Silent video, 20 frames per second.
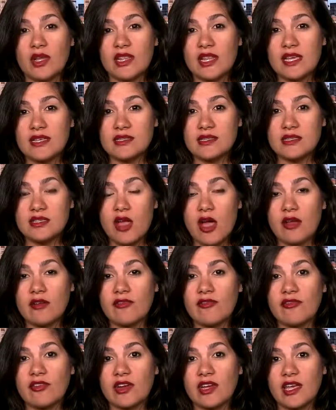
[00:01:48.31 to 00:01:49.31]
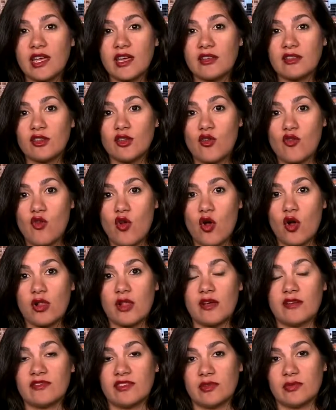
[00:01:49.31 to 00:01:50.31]
let's not forget the role
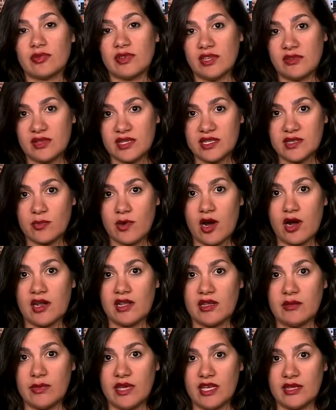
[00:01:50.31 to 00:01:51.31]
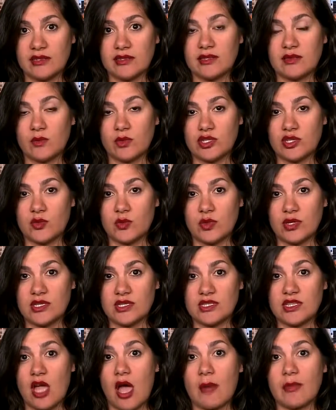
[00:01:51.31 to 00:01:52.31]
of the previous parliament, which was
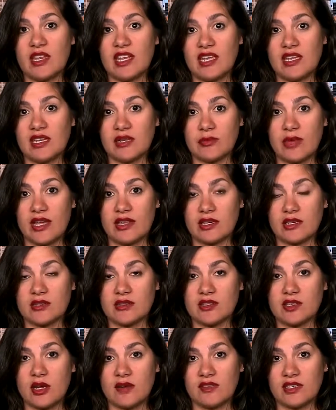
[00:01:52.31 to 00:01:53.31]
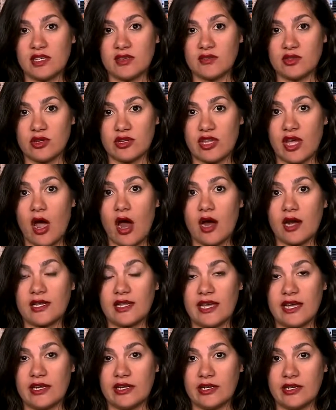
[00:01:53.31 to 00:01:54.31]
dominated by the conservatives or the
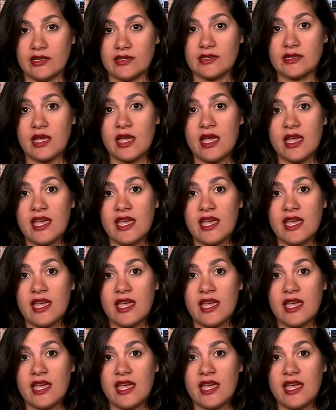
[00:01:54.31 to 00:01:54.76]
hardliners,